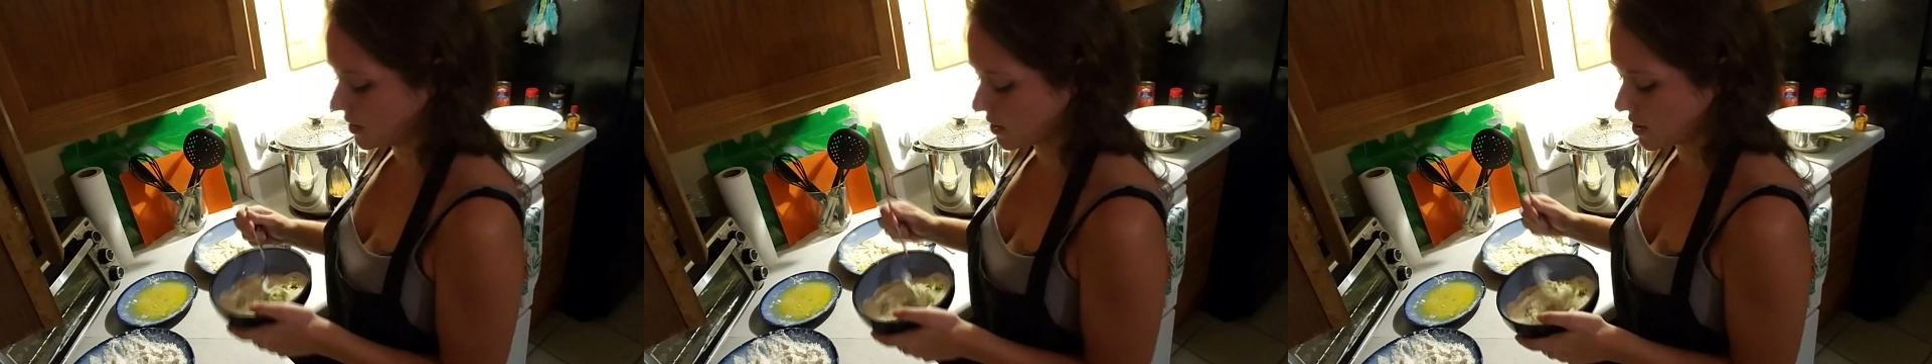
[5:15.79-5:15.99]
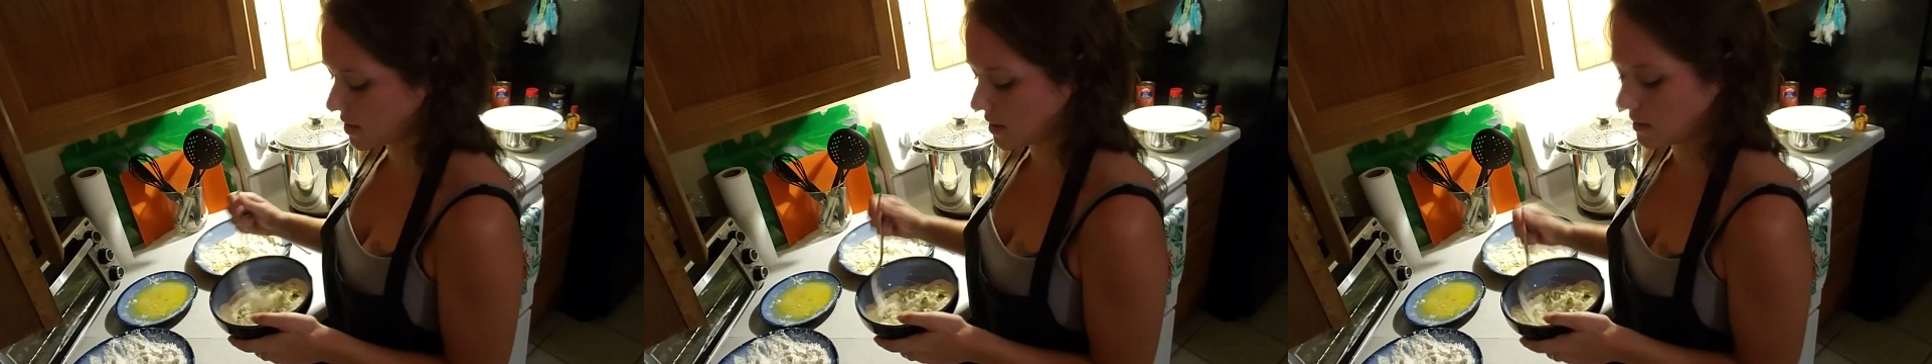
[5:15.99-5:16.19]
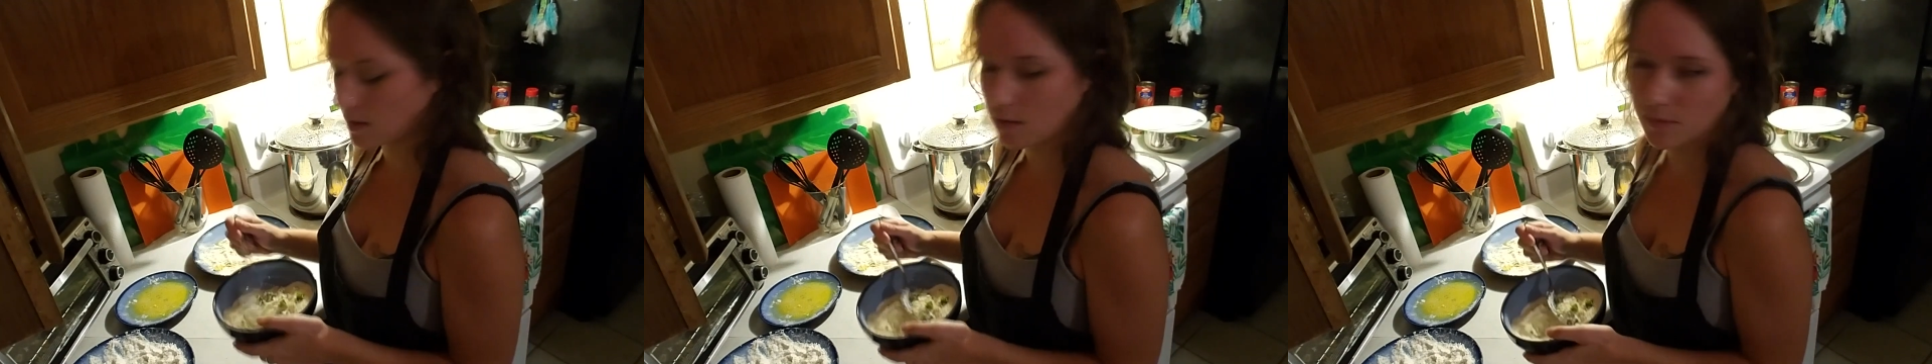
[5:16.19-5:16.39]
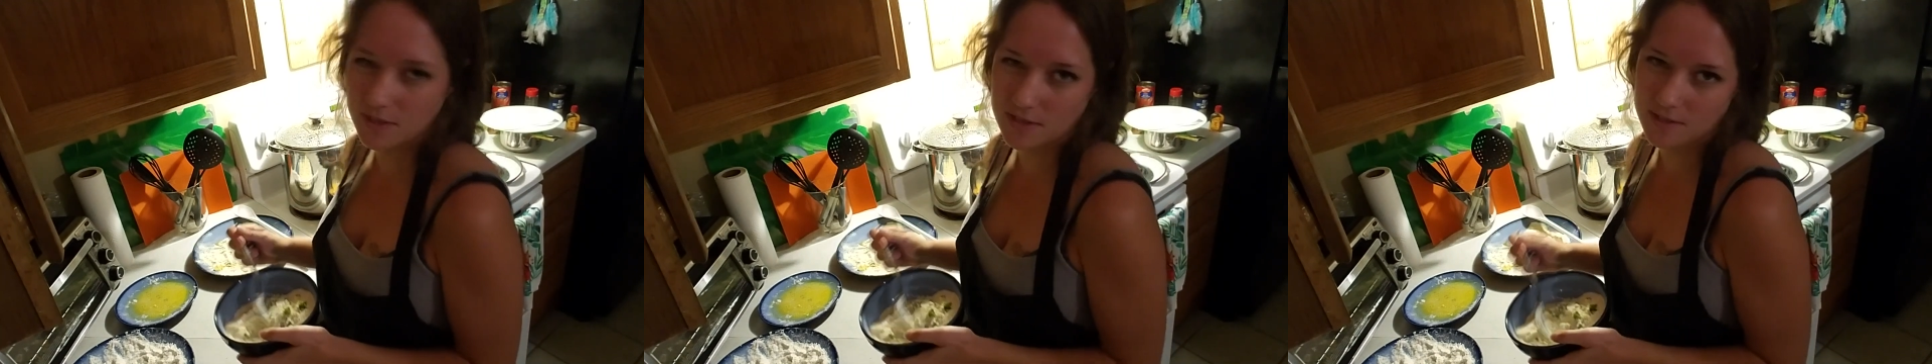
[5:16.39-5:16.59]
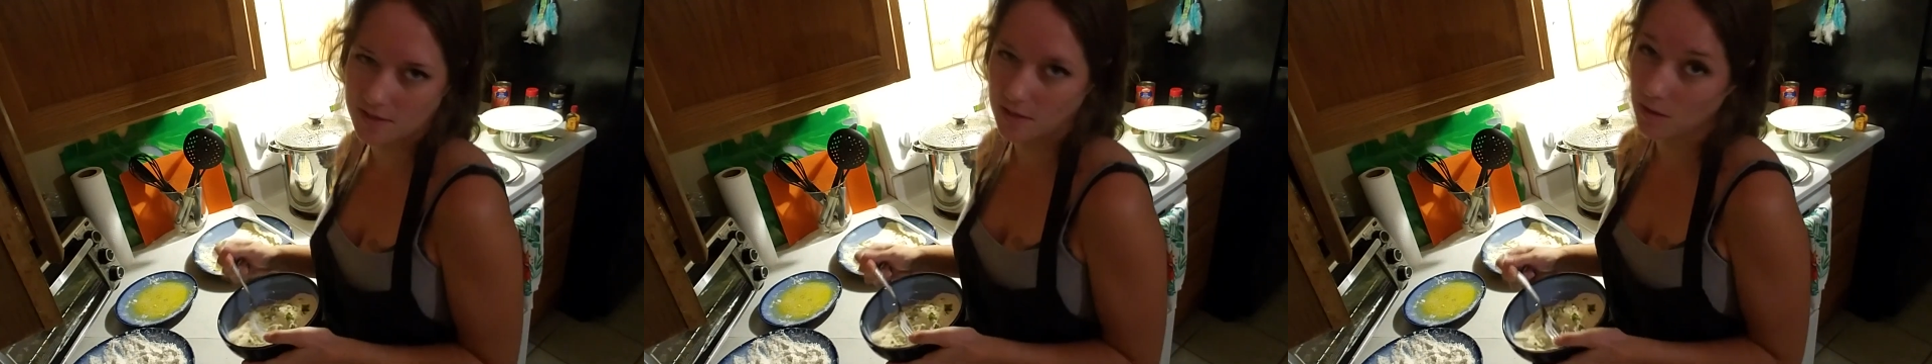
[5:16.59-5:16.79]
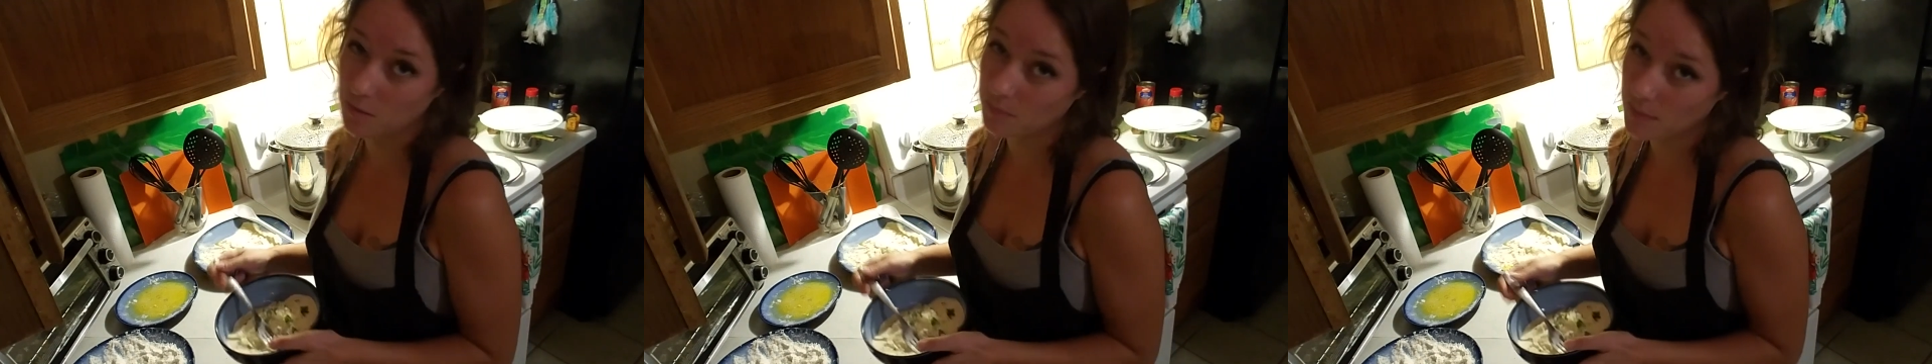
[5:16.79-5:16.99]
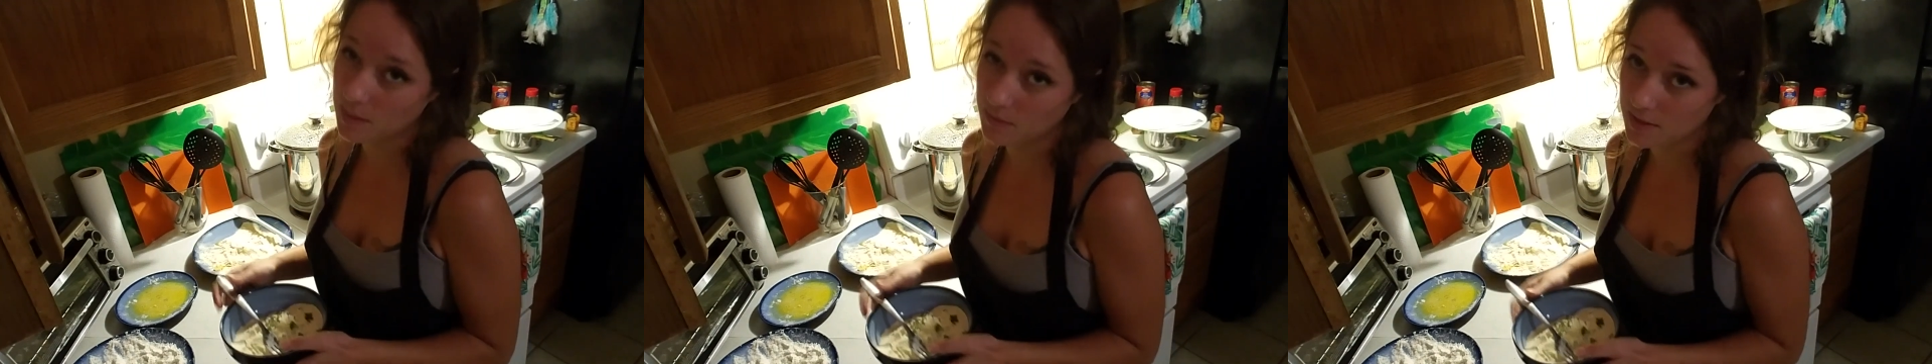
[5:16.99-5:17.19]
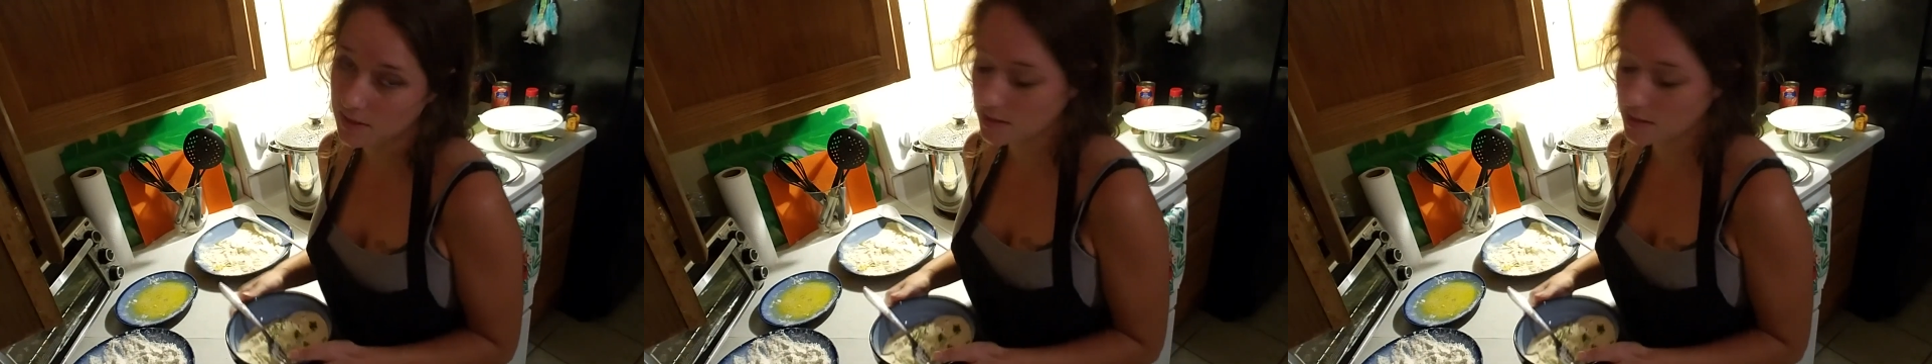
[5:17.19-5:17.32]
just a little bit of salt, maybe a